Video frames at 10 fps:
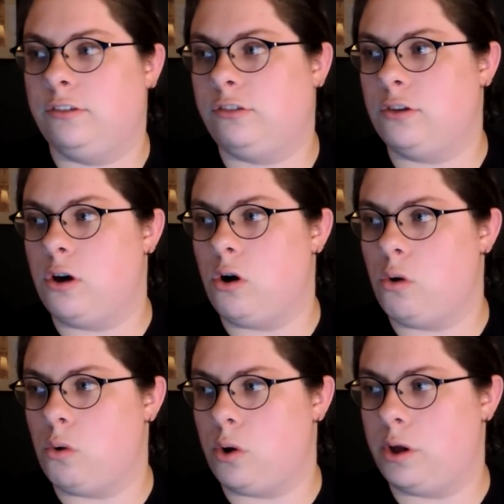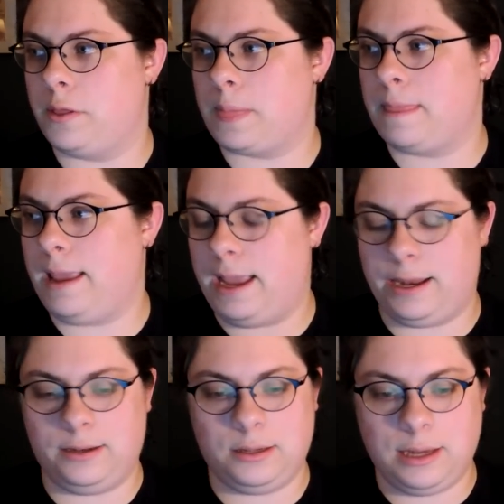So
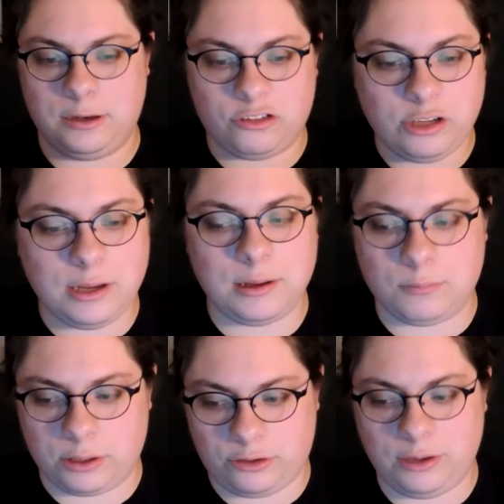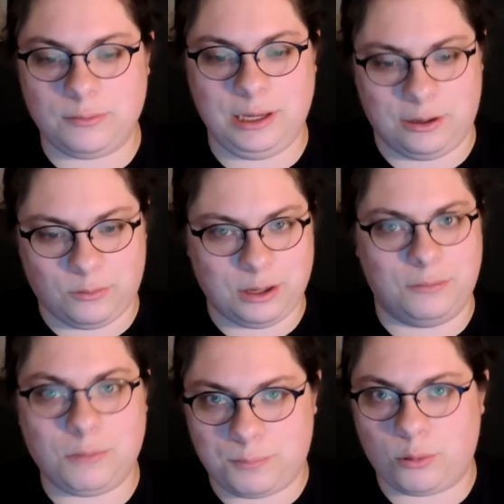and and she what she you know
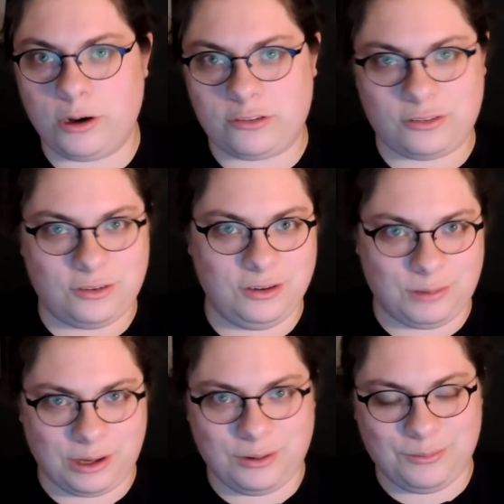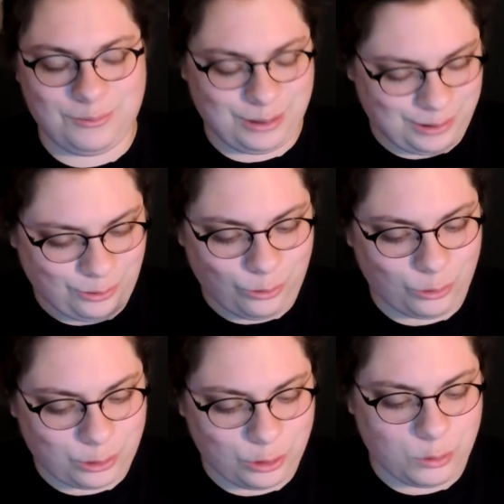what what points what, what the
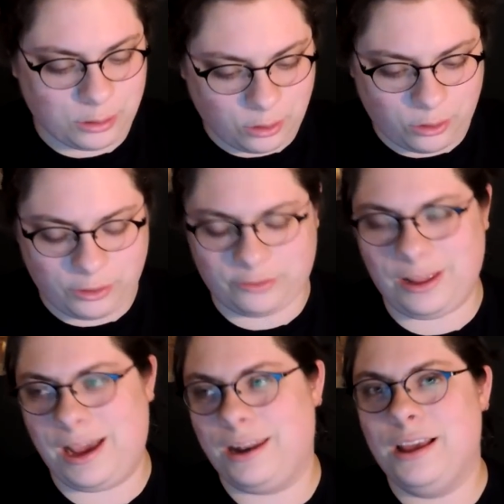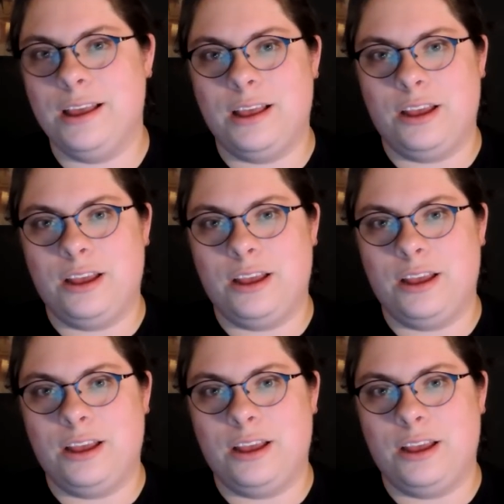whole clue with her is that